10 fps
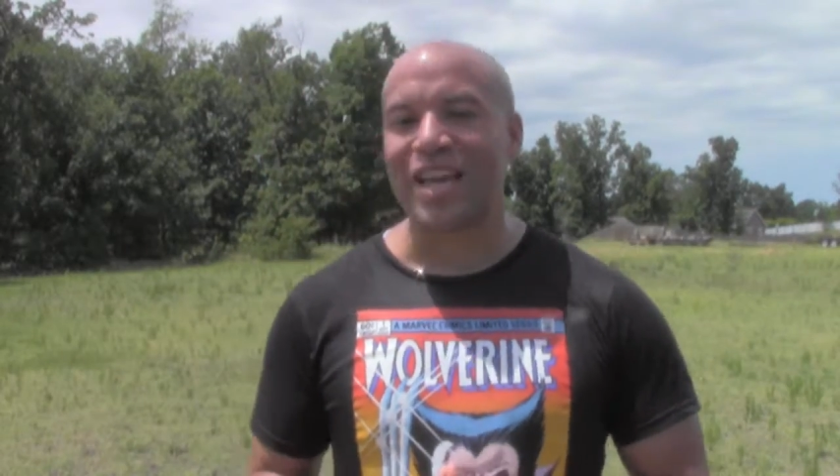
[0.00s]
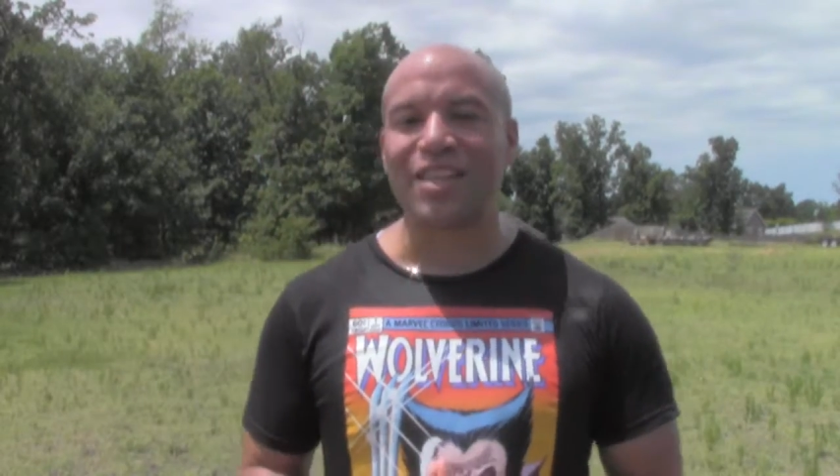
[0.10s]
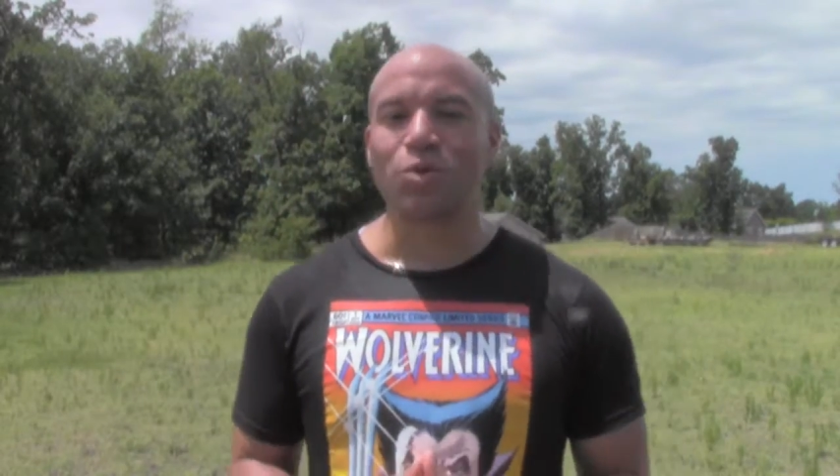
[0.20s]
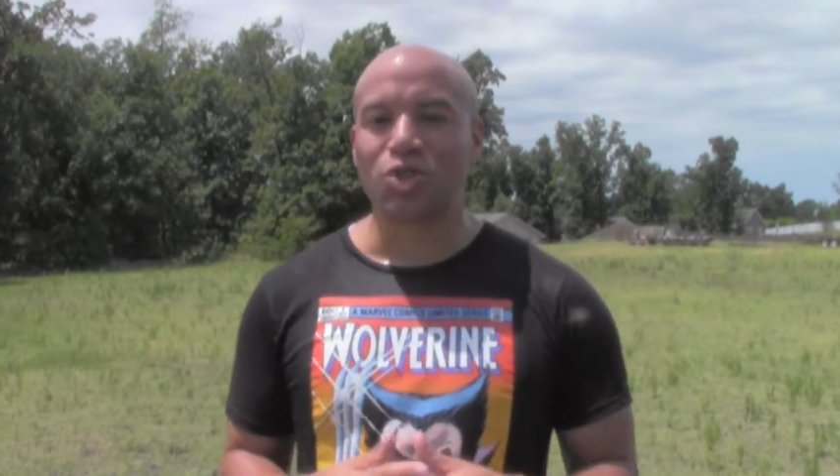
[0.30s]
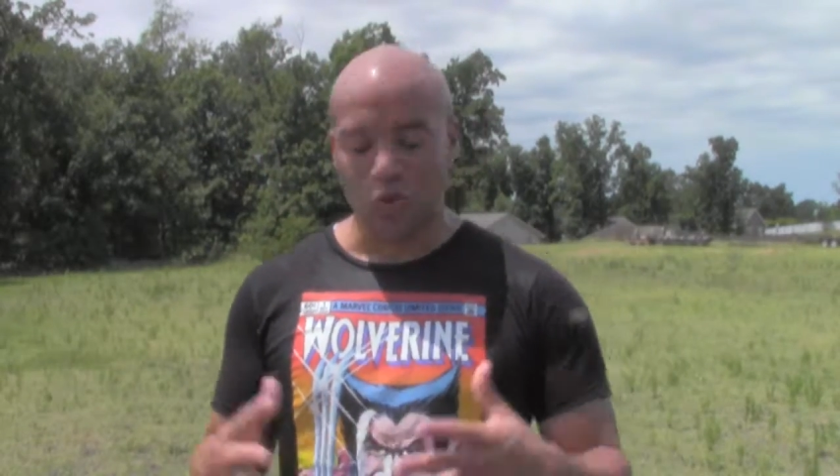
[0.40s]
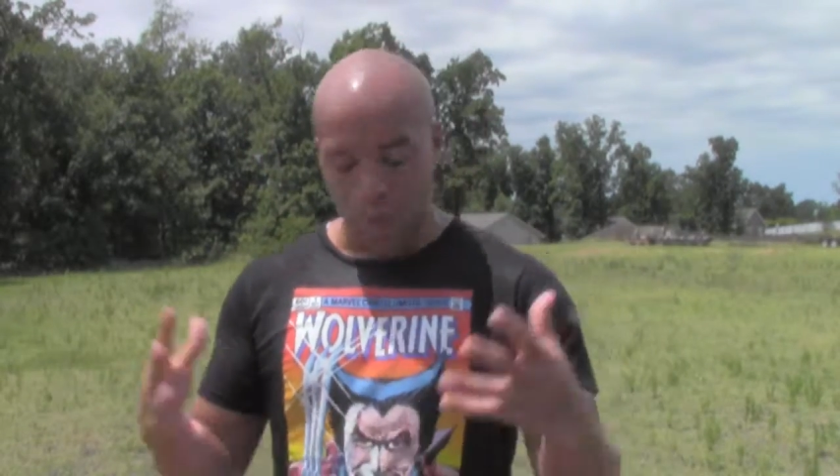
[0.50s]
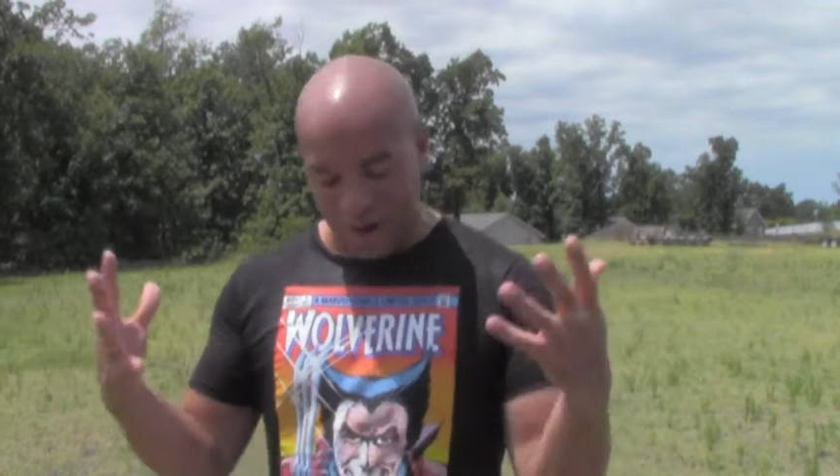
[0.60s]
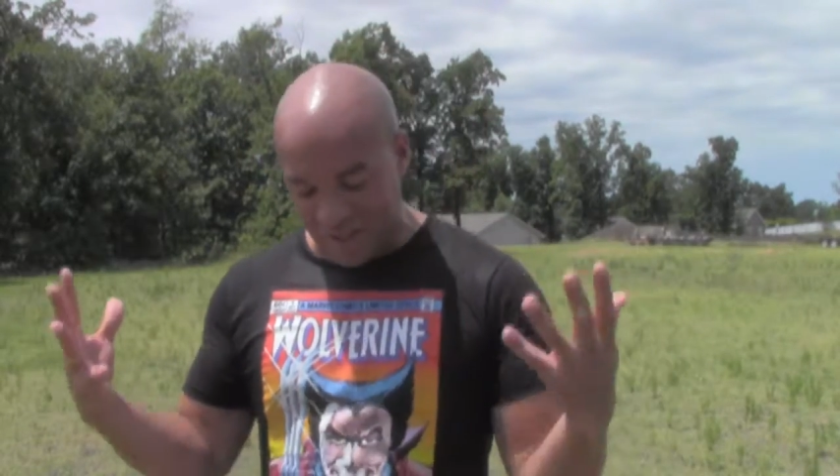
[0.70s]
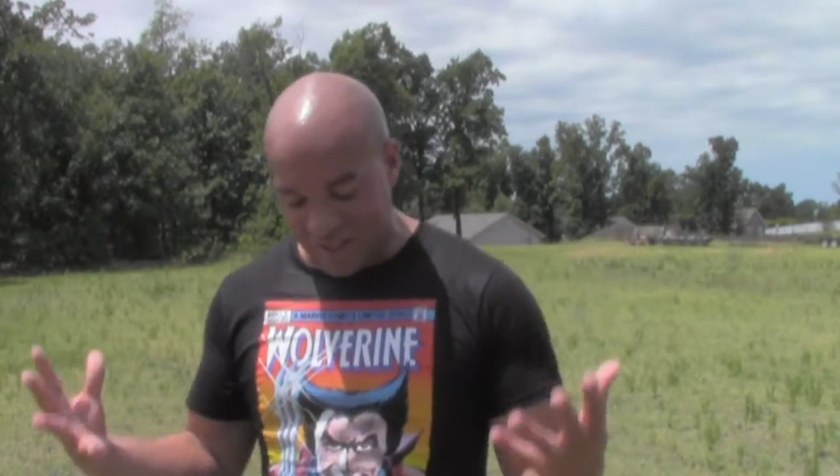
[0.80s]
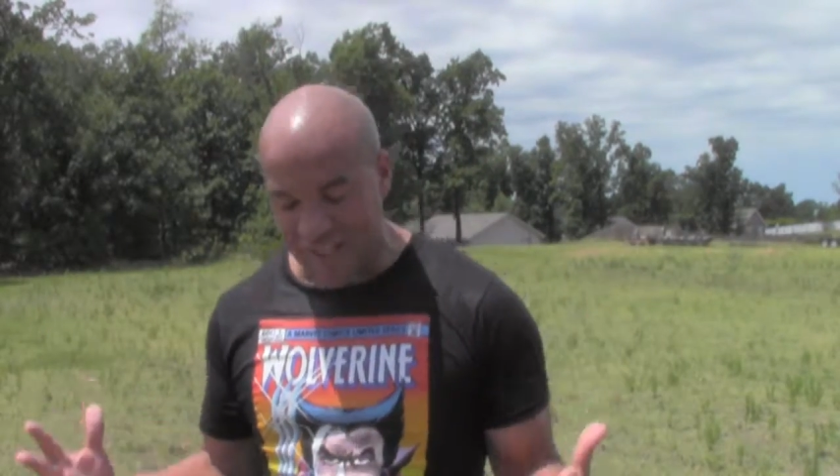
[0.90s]
I don't just
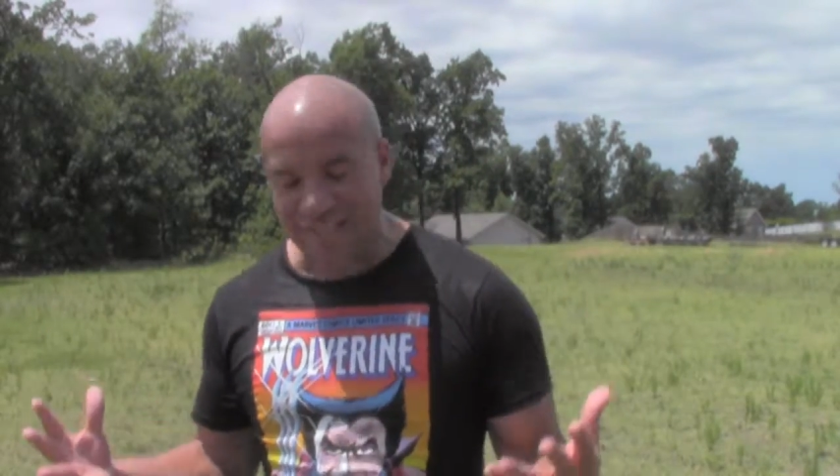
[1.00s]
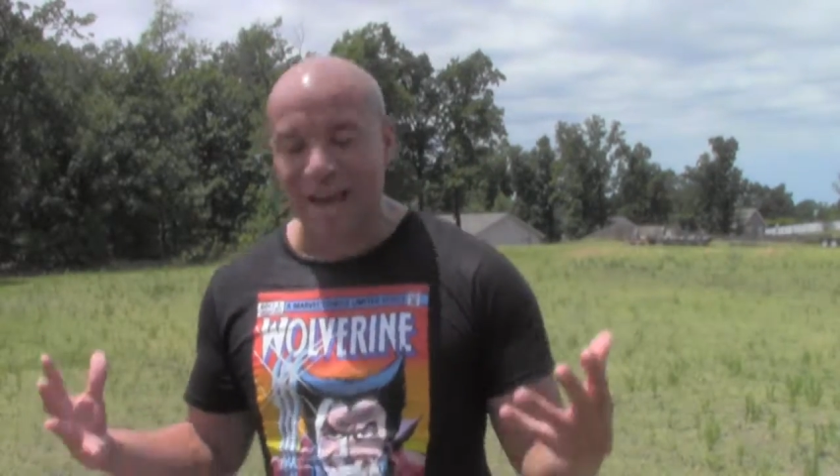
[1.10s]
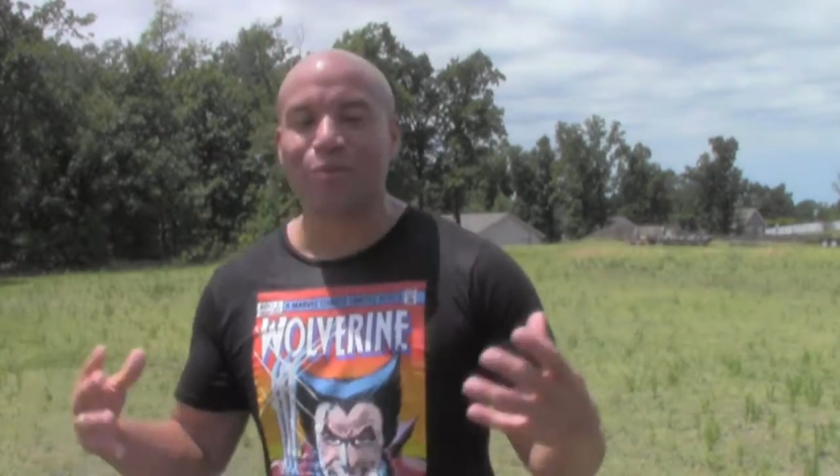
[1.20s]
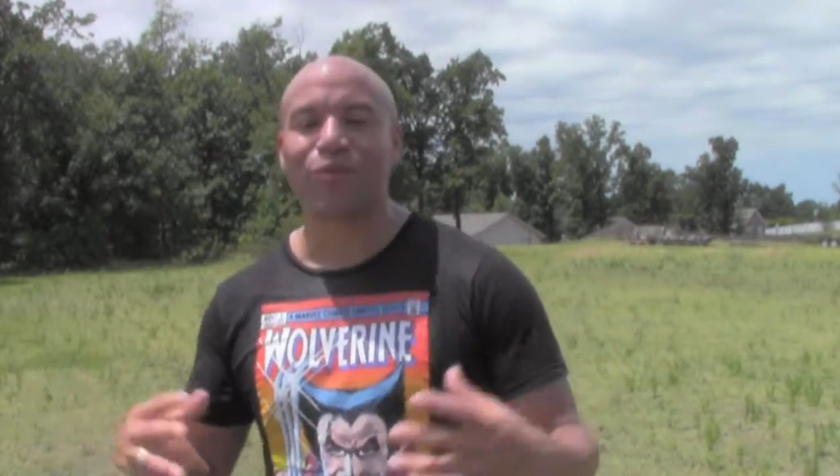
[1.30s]
want to sit down,